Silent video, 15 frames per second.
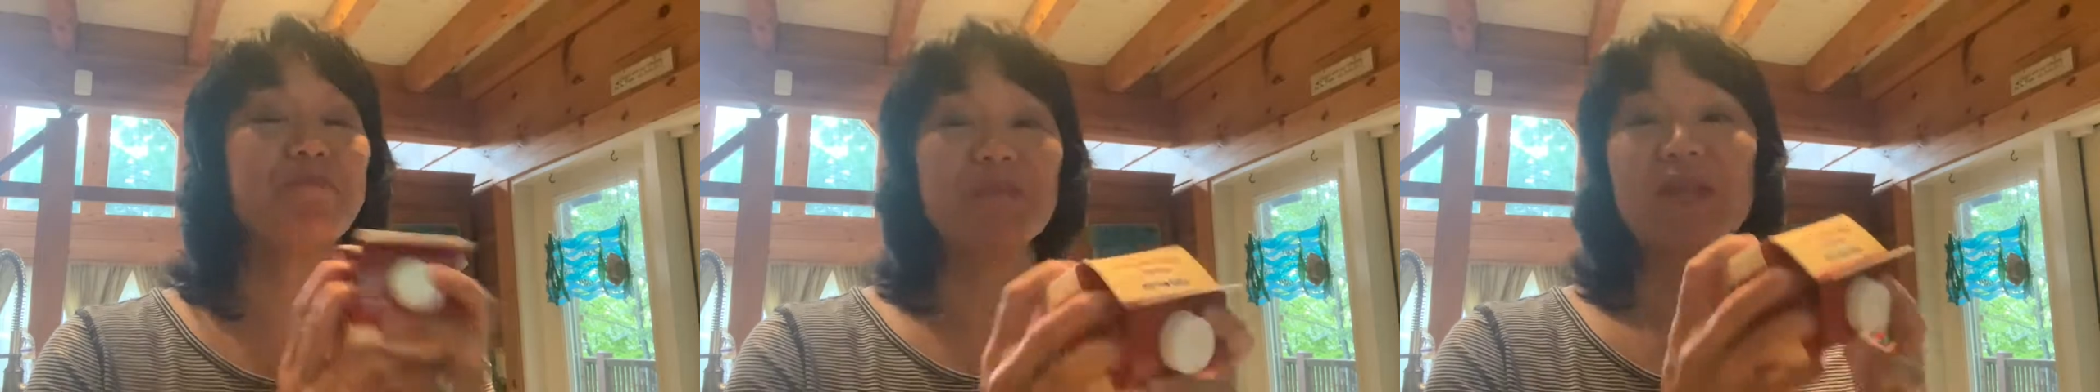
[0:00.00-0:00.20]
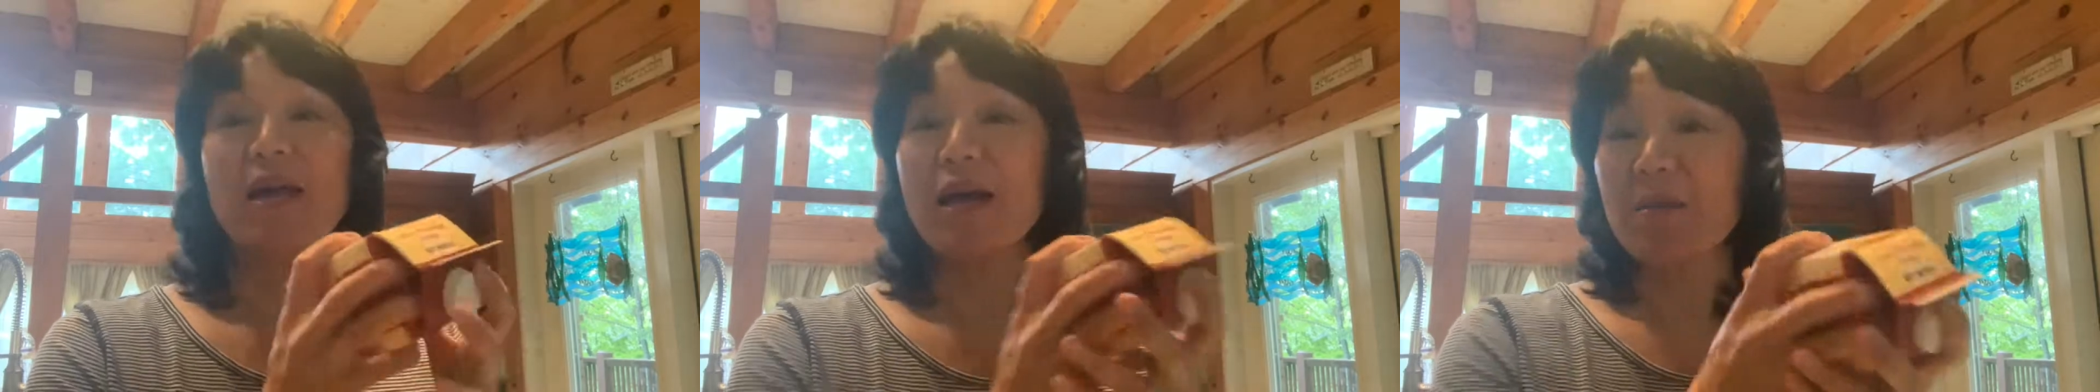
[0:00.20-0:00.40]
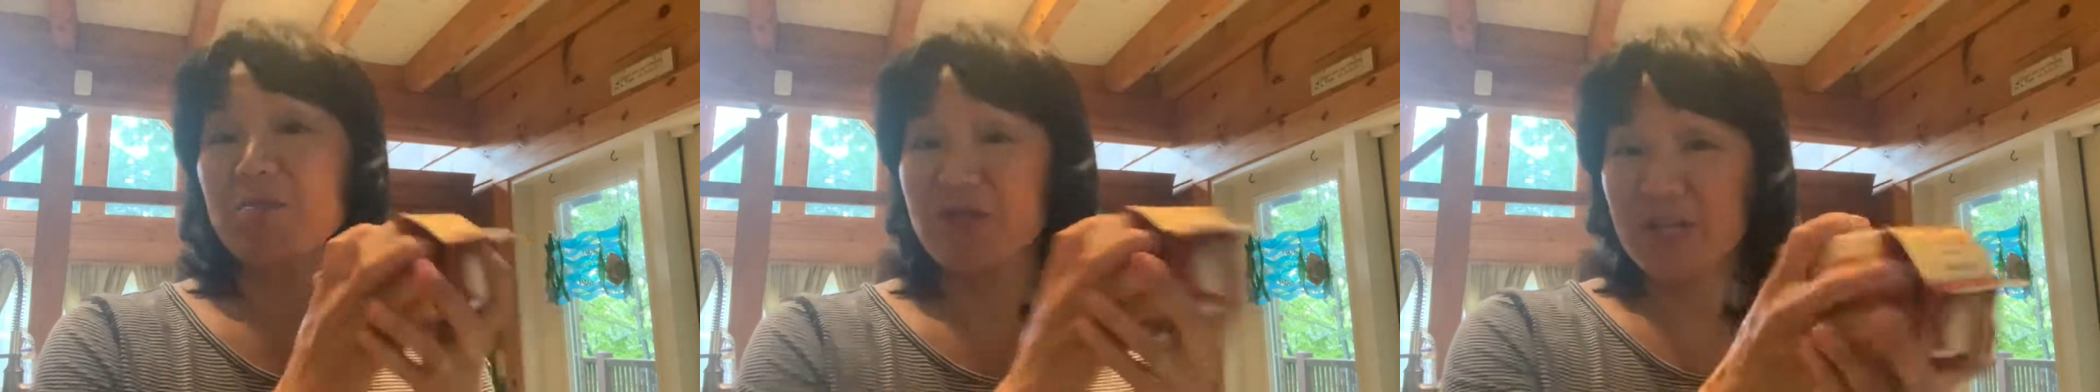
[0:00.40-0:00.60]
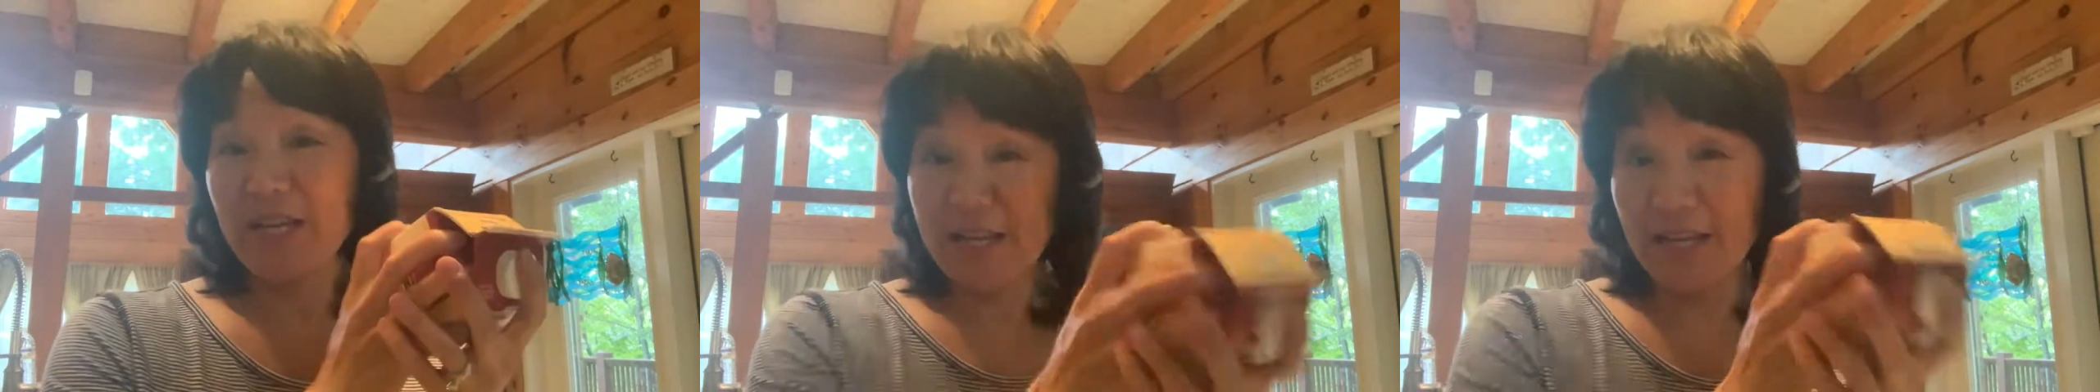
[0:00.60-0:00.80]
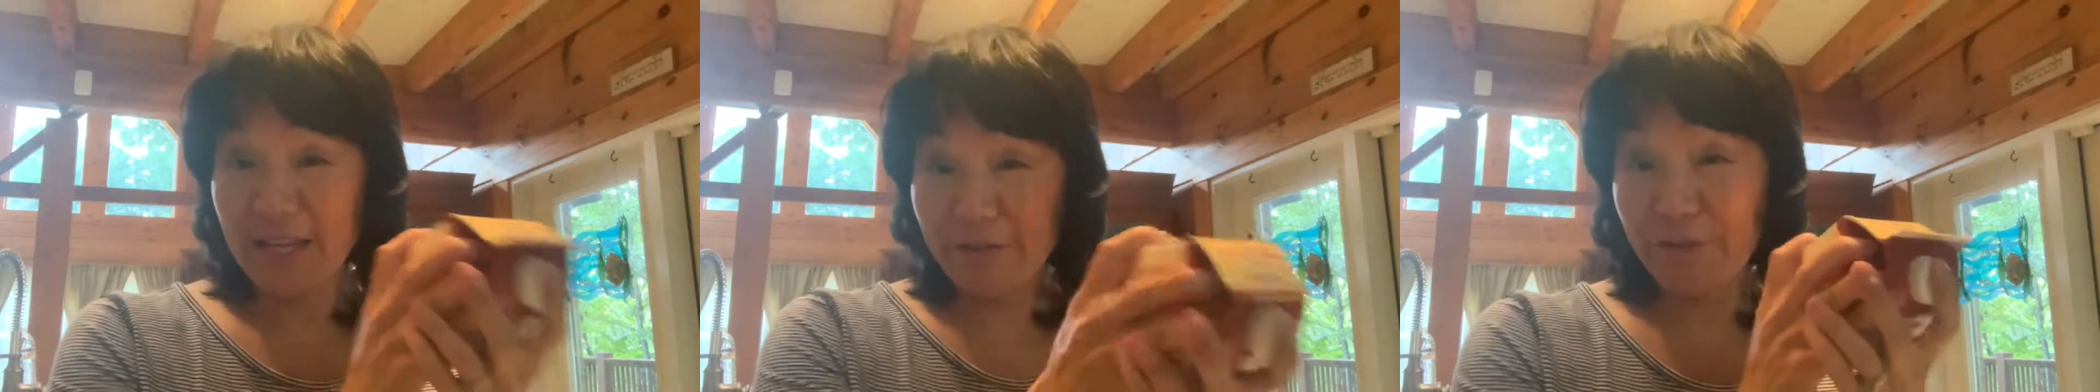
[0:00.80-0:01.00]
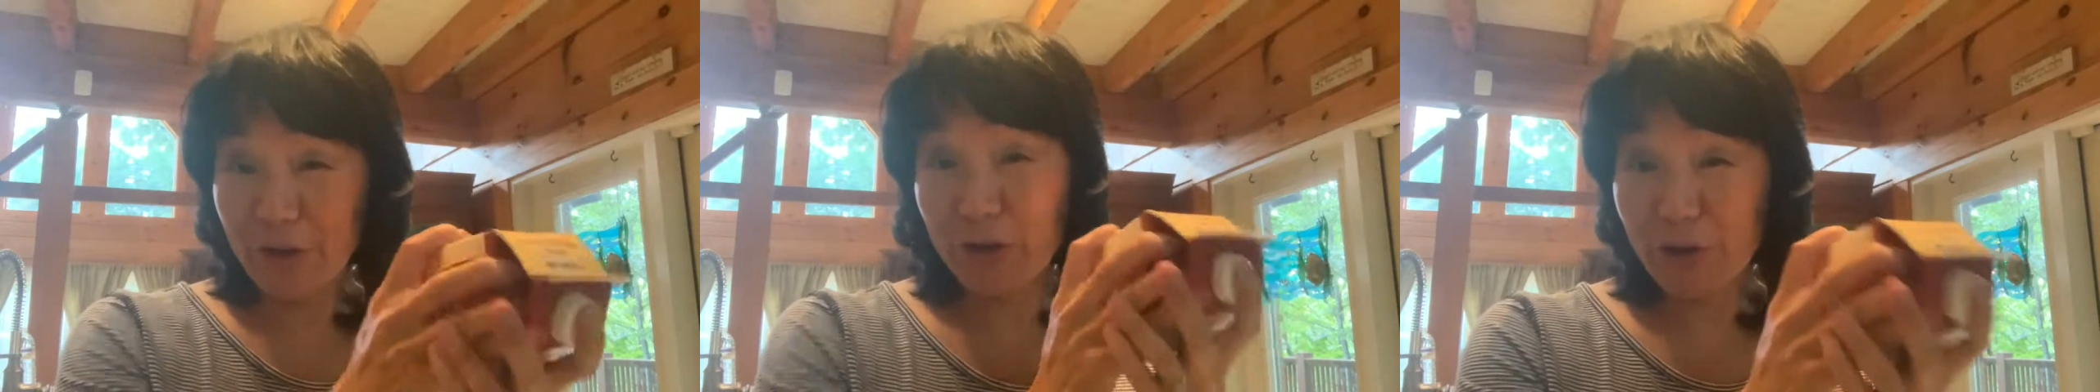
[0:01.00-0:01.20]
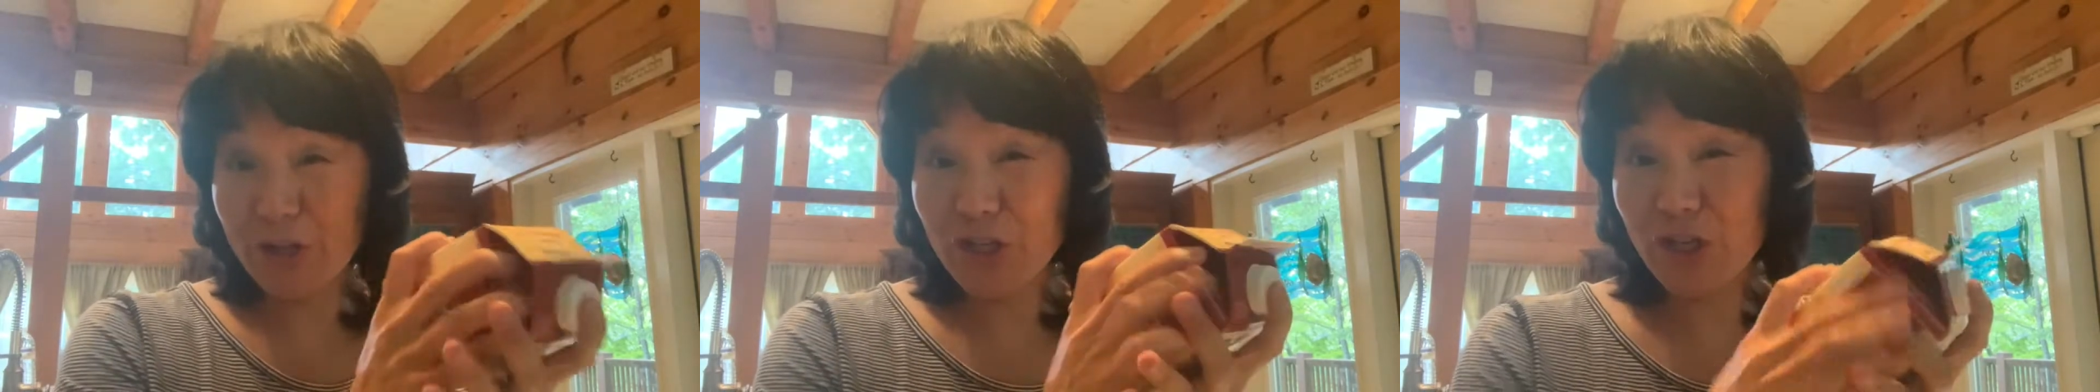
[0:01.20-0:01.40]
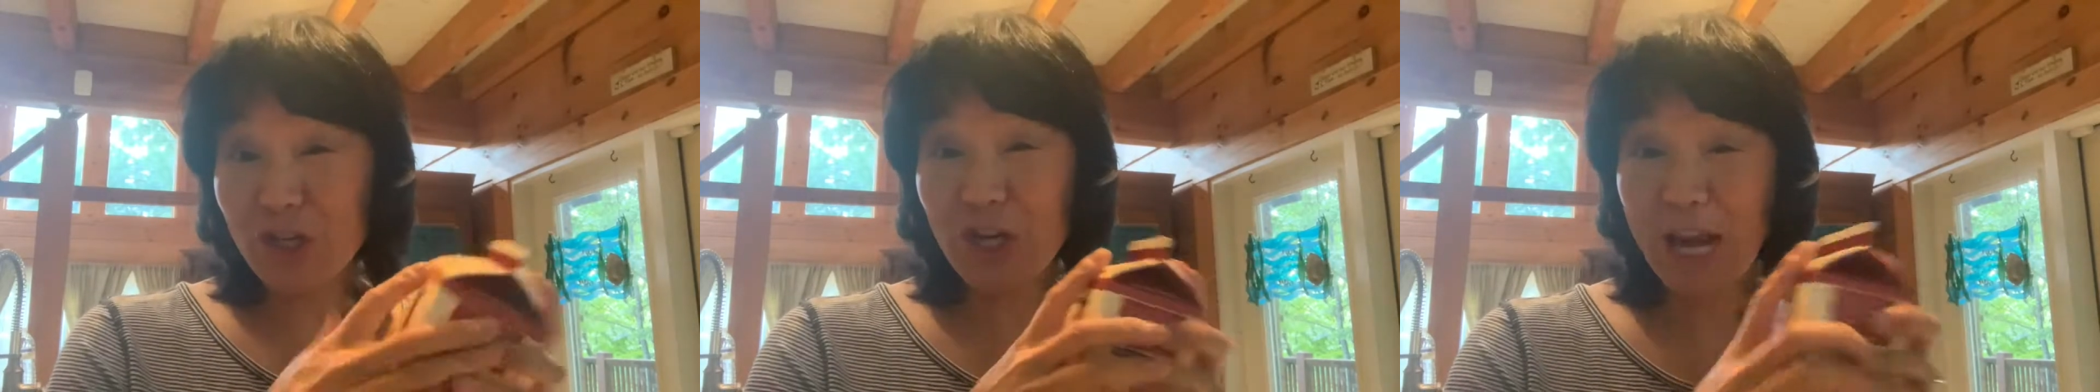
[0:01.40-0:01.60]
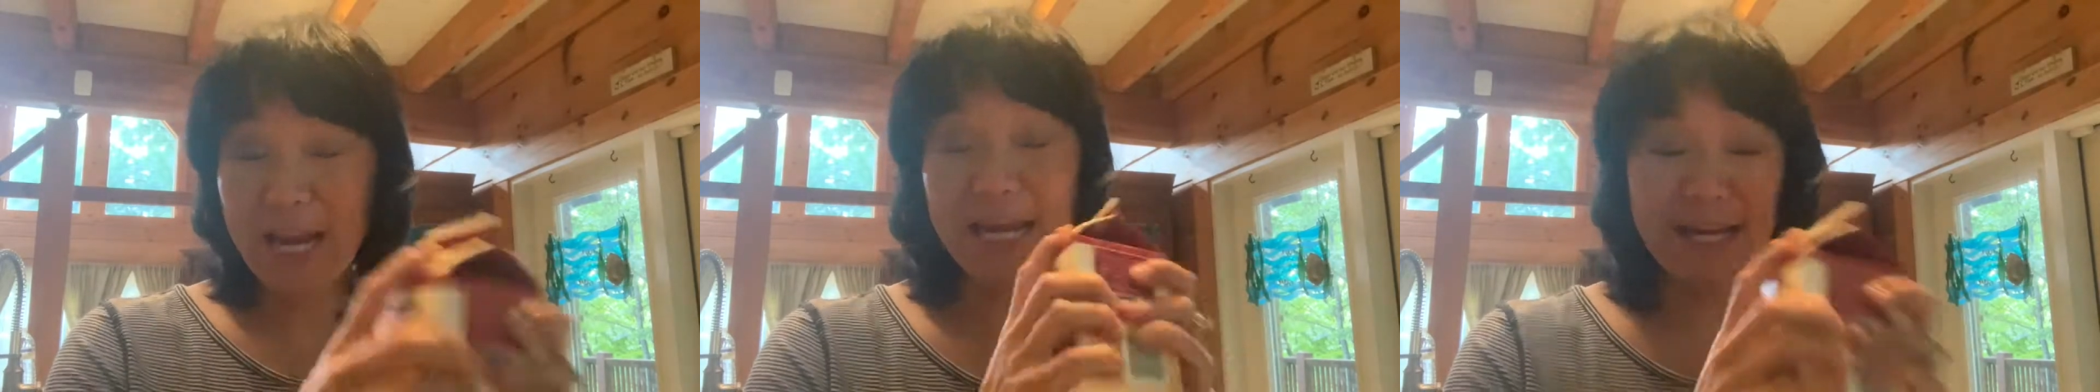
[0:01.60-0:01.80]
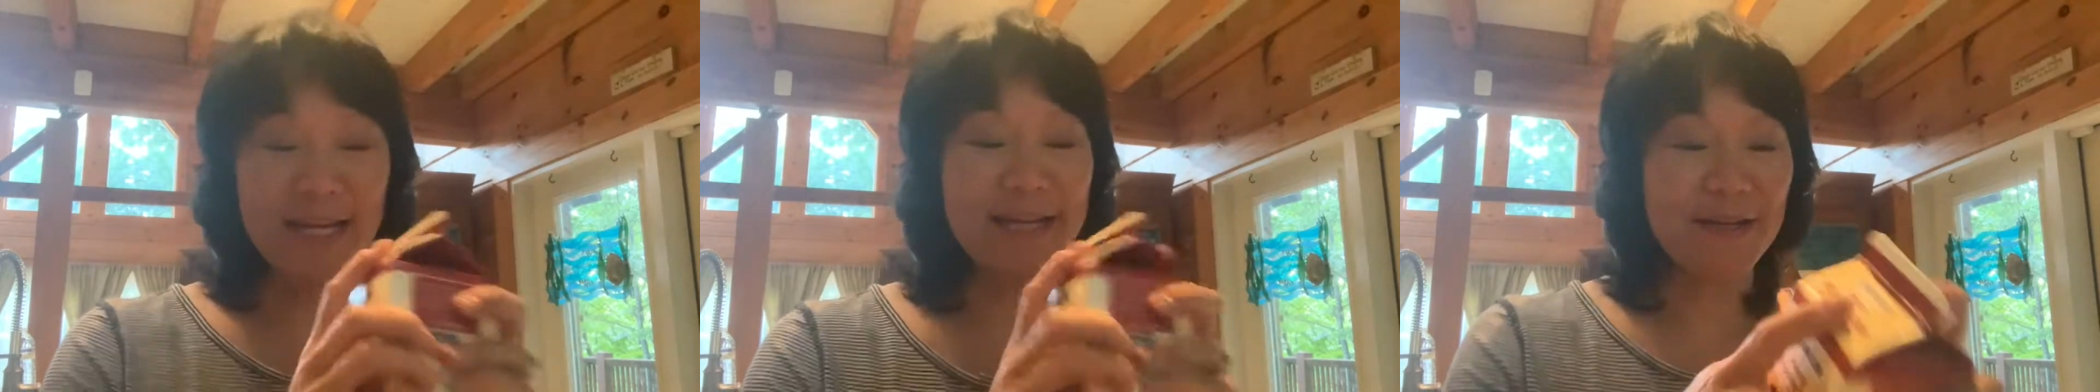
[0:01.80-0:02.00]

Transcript: I'm just gonna give it a good shake.